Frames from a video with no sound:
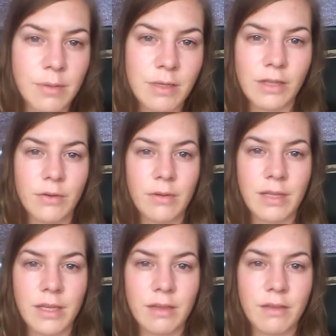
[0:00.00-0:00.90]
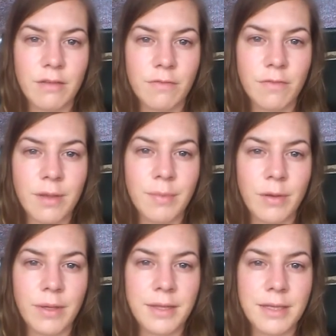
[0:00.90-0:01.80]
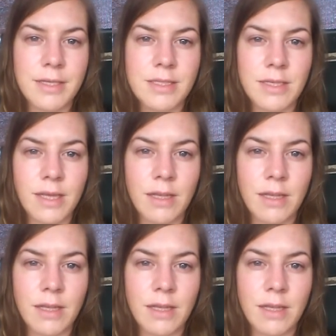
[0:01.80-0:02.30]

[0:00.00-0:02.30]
I would literally find my weakness